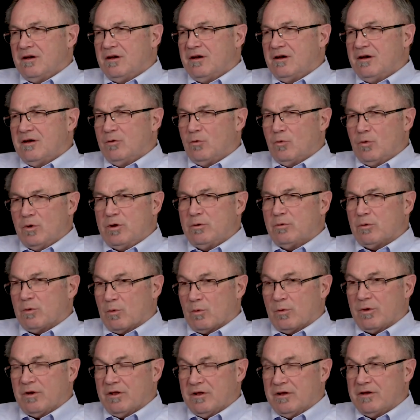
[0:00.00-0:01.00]
and we
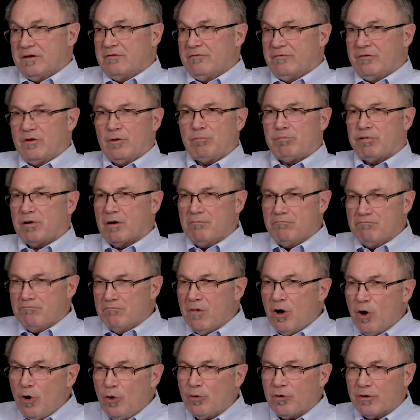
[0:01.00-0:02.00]
were really the
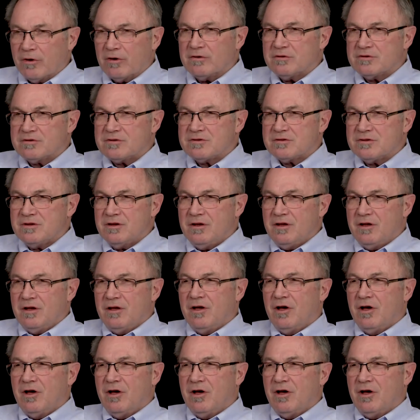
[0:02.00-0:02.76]
promoters